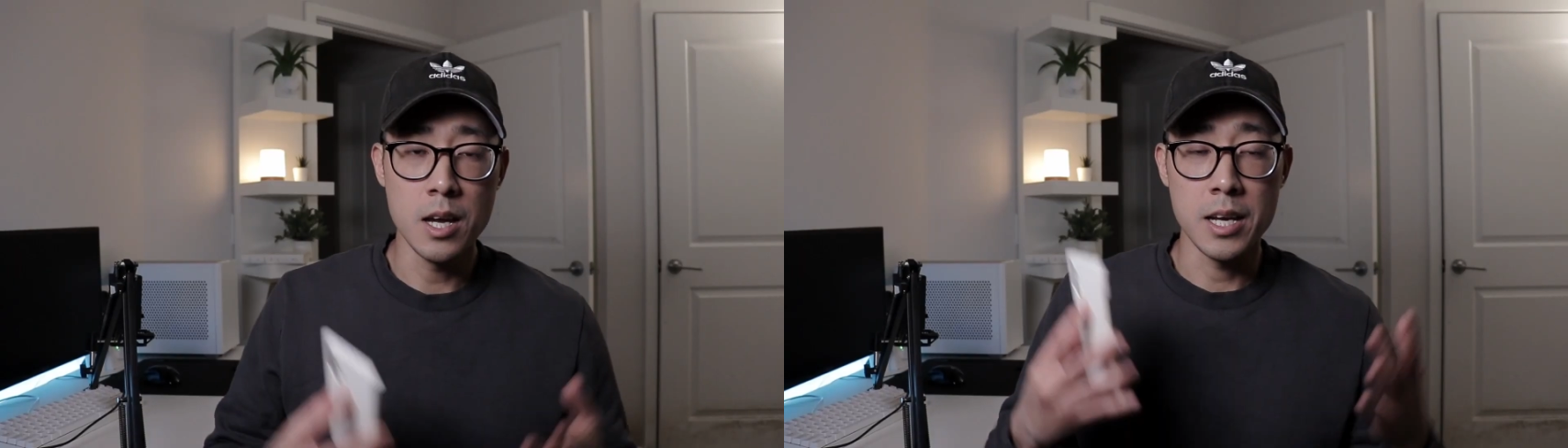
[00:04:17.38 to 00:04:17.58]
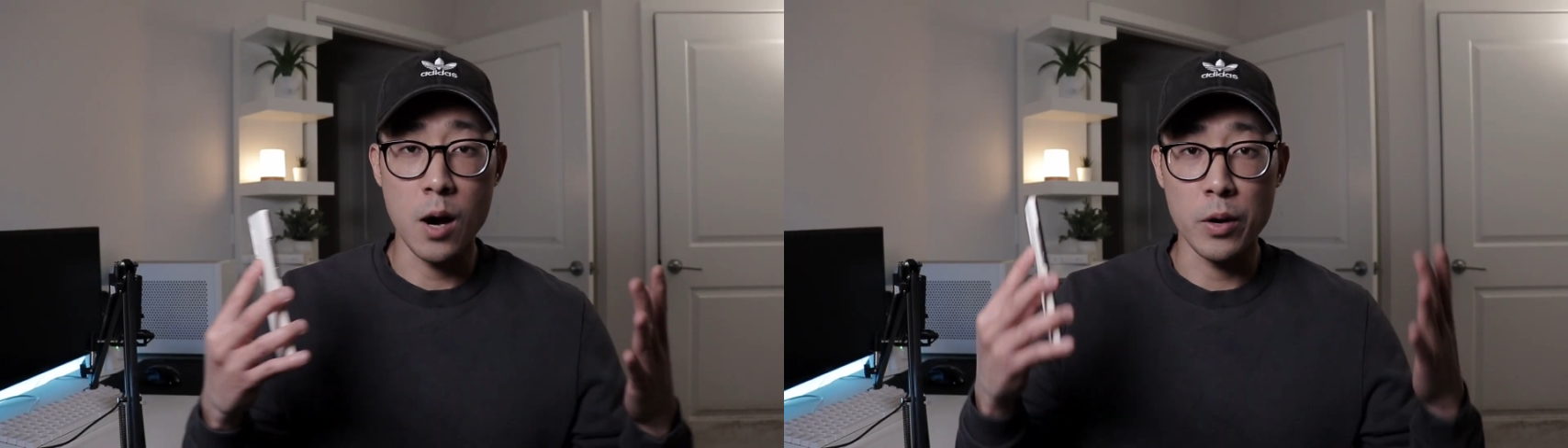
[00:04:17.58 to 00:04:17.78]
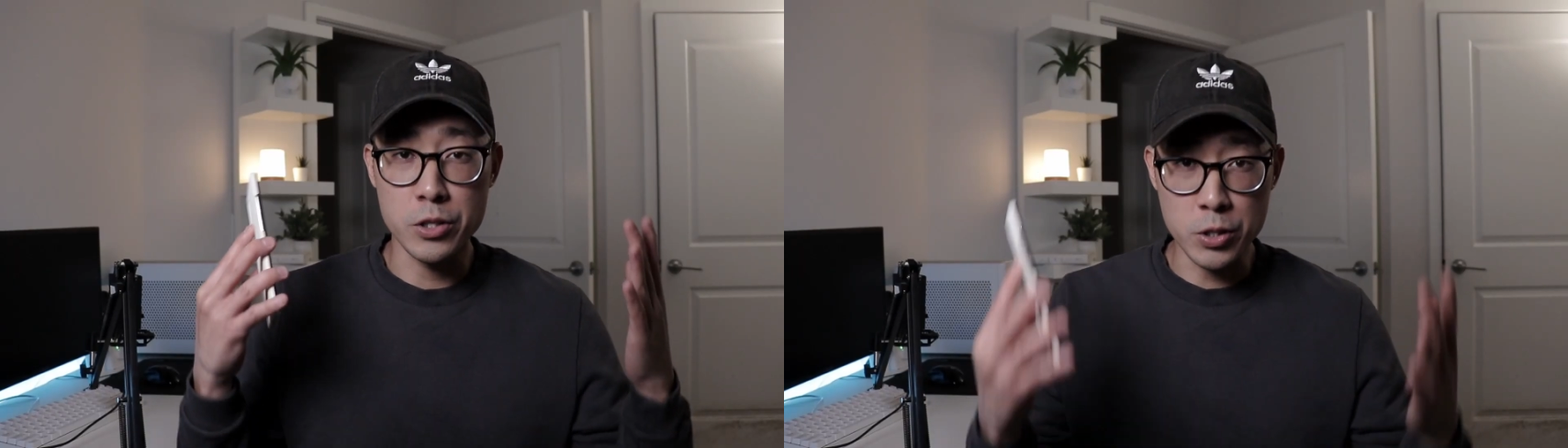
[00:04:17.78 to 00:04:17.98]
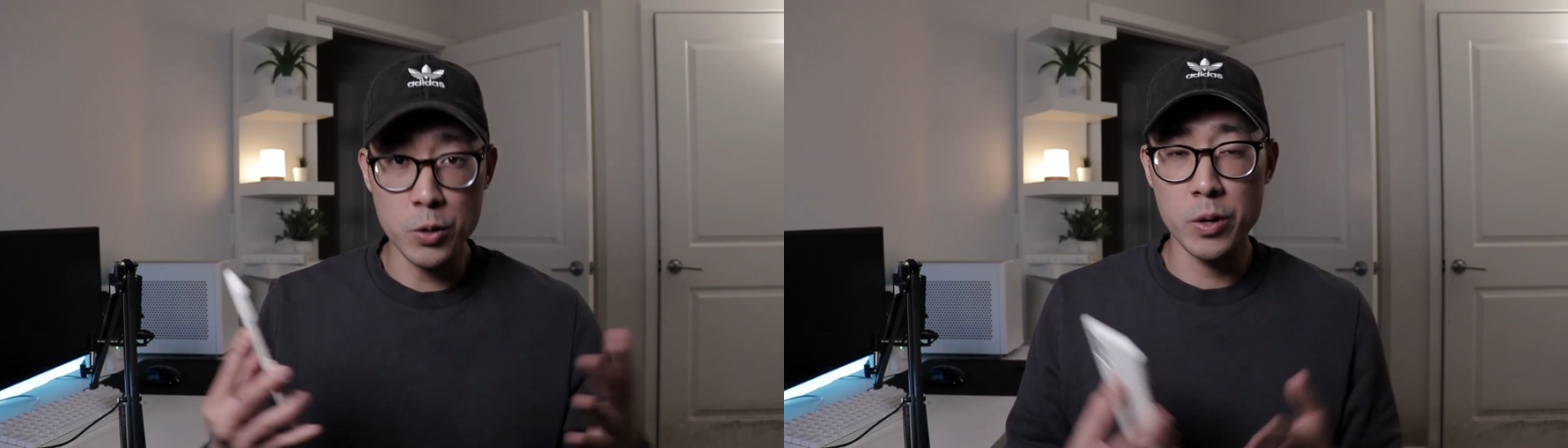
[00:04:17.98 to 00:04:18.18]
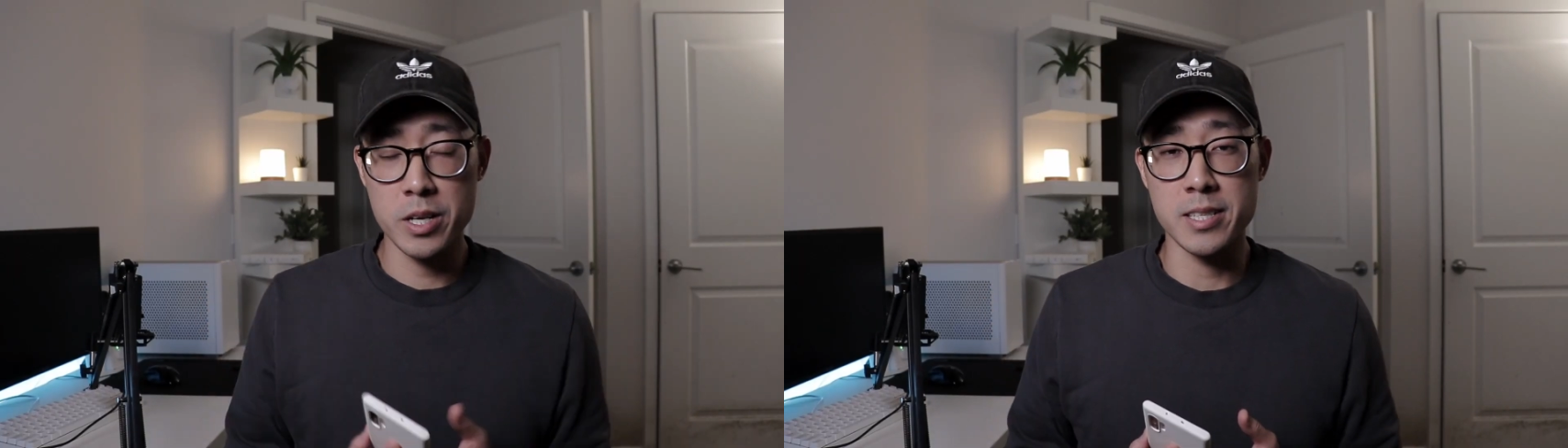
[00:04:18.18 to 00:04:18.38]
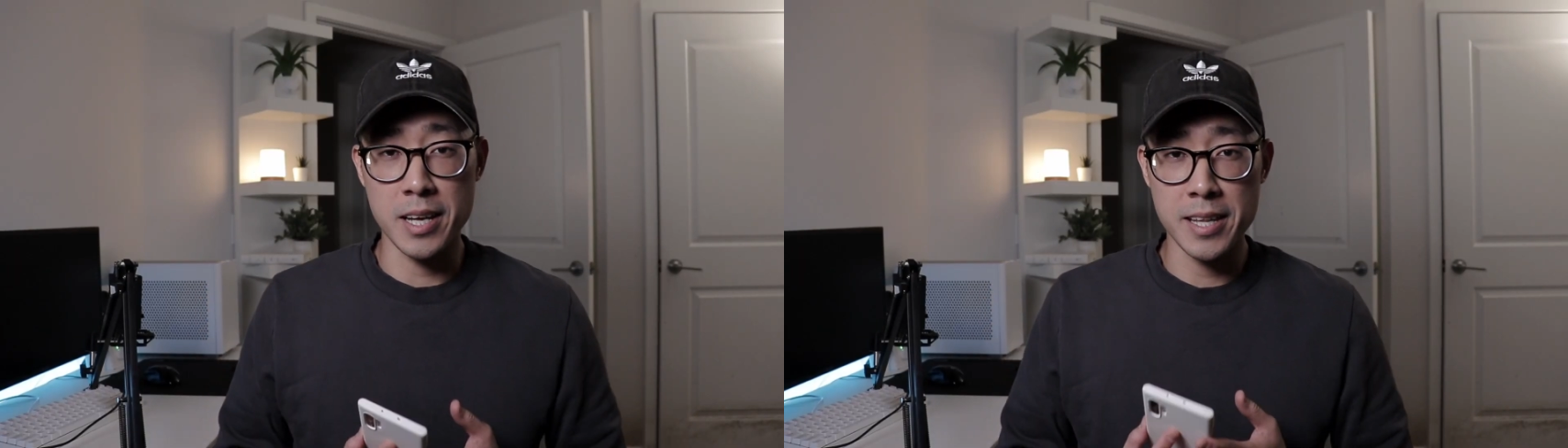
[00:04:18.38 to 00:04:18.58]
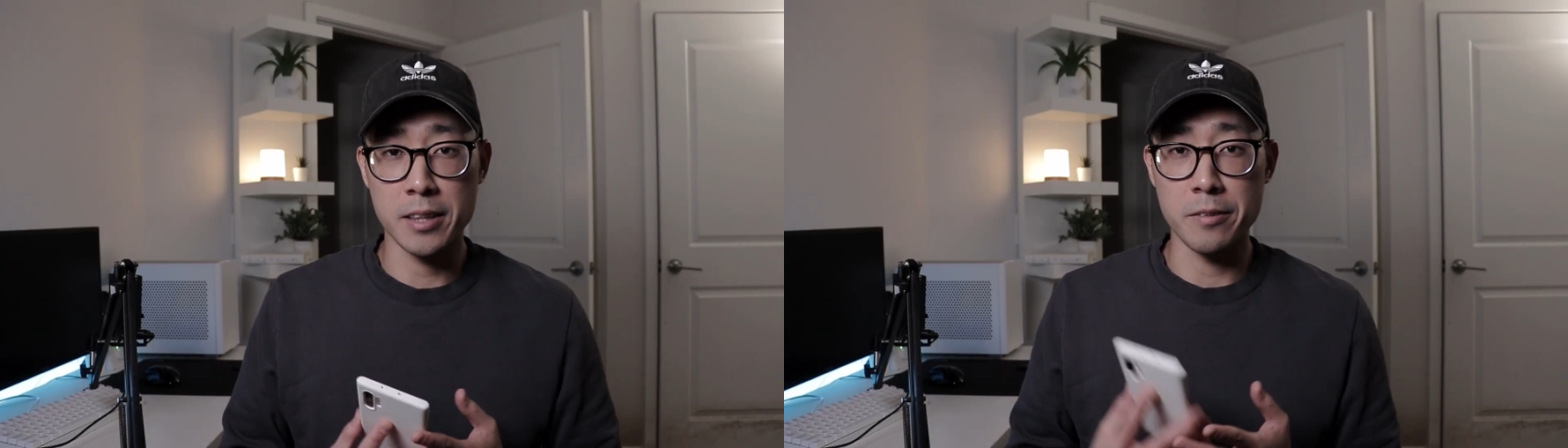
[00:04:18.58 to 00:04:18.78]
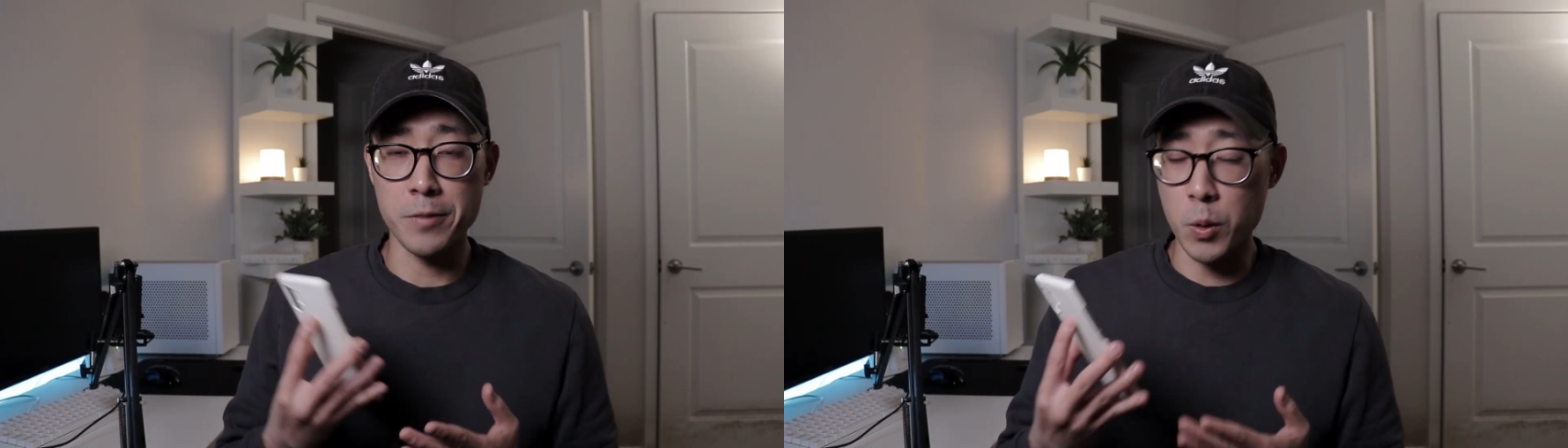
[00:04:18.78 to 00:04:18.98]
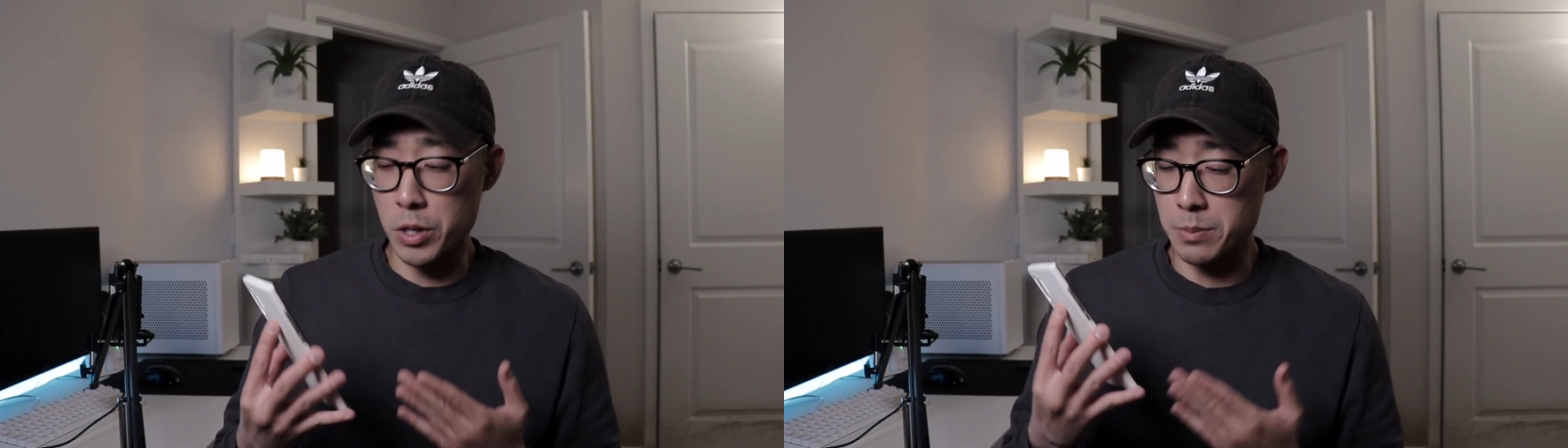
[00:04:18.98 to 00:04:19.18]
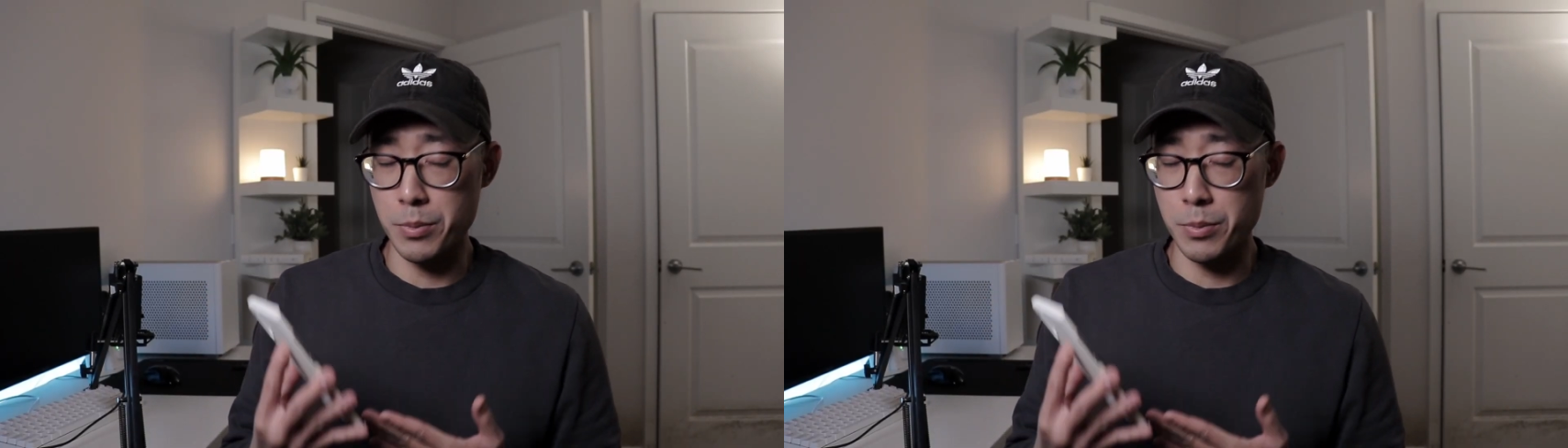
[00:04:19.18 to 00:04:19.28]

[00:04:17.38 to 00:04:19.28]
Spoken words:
Now, I do want to say that the phone is